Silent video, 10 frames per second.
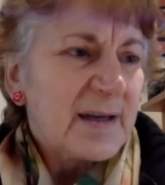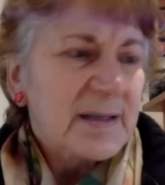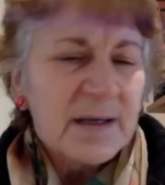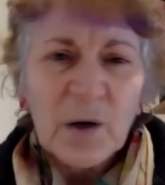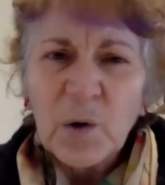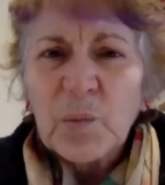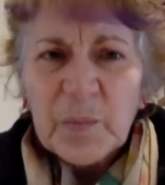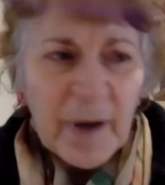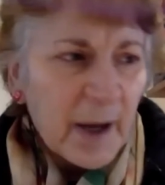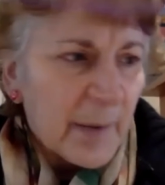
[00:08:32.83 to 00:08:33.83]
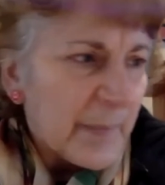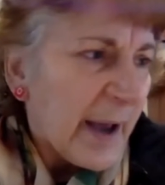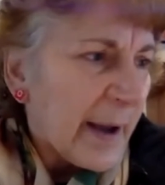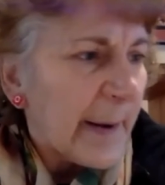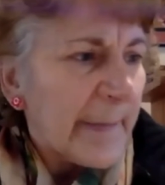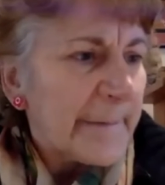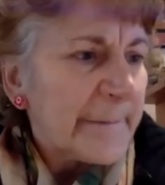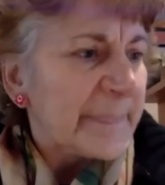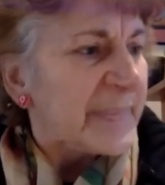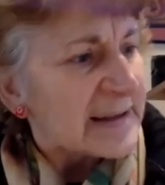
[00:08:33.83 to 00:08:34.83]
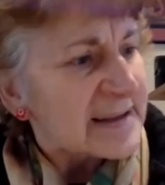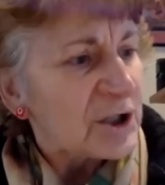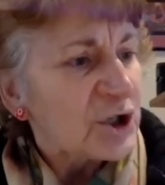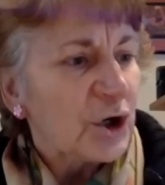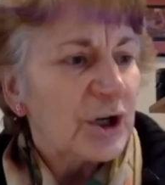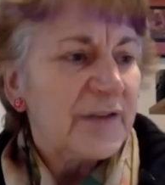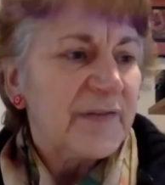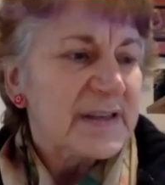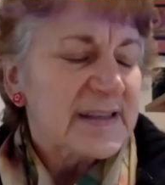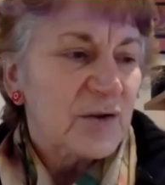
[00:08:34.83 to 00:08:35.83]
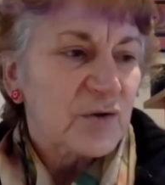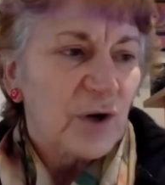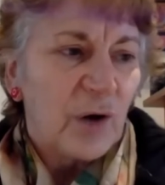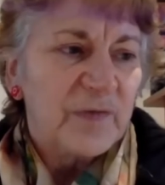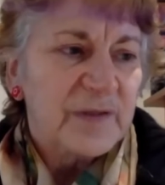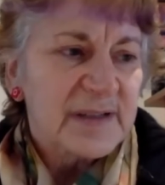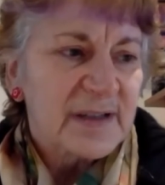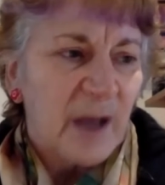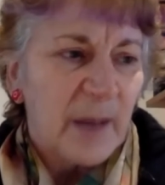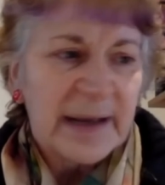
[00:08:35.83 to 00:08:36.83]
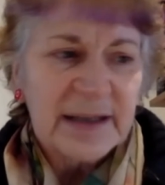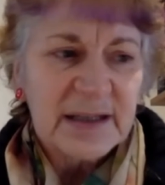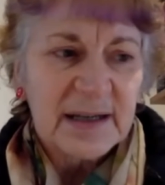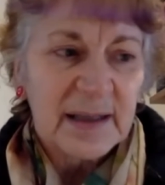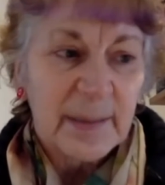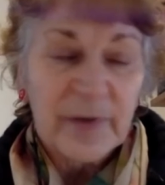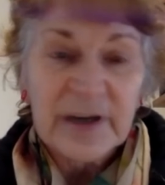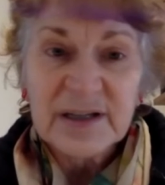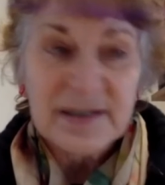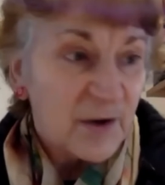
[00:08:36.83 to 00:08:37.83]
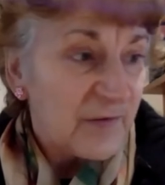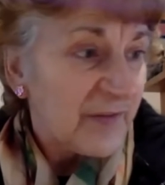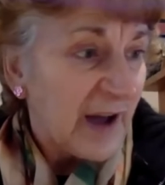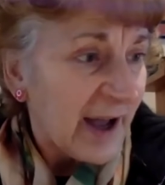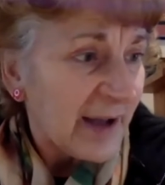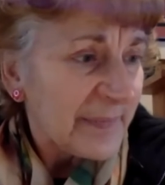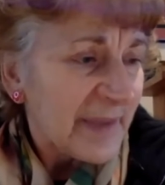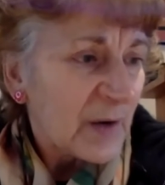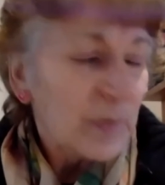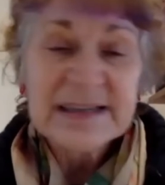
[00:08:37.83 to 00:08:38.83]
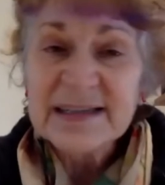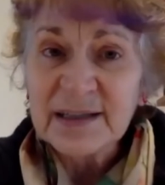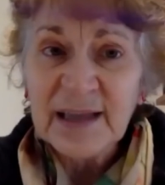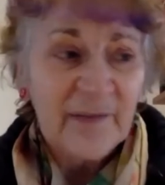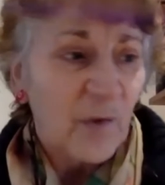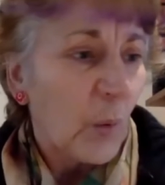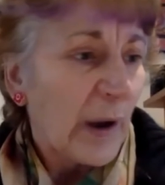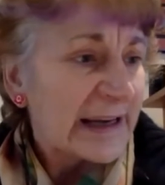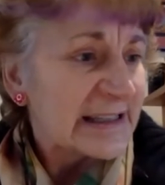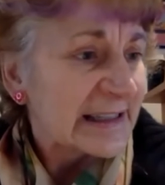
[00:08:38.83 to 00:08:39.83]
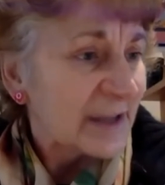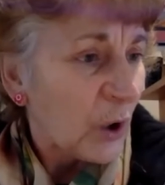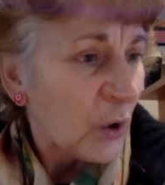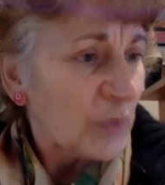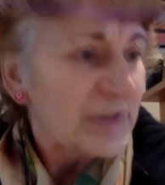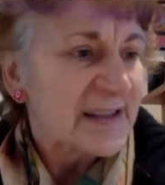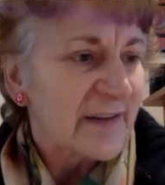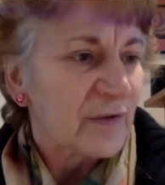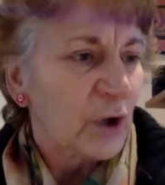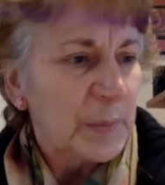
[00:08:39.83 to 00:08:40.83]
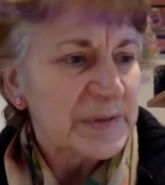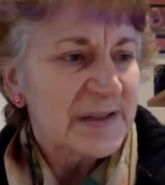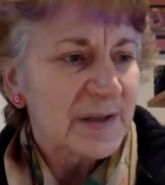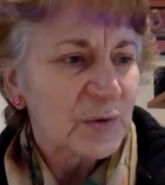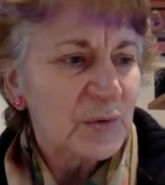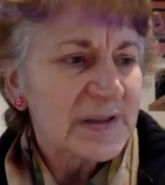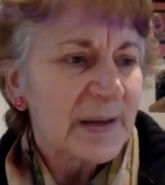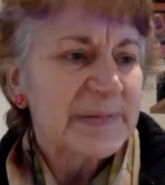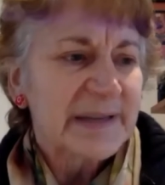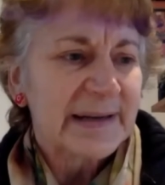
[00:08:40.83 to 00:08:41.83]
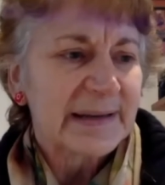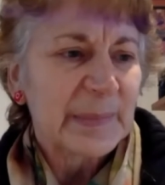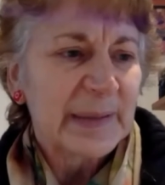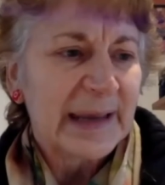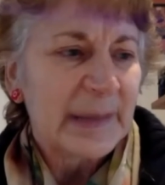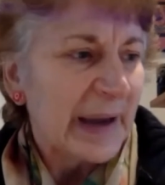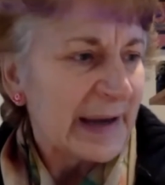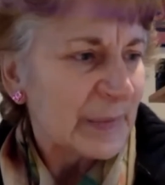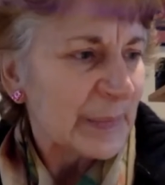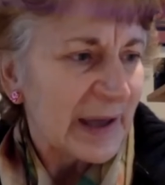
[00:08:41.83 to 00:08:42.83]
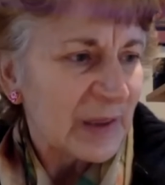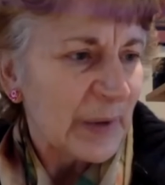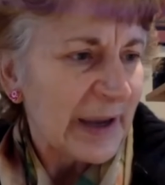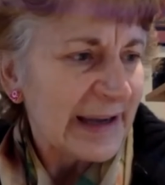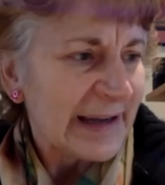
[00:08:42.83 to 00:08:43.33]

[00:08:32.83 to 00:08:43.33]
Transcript: So yeah, that's the journey for the Central Goldfields Climate Action Collaboration so far. We still have a way to go with several obstacles upsetting the planned pathway.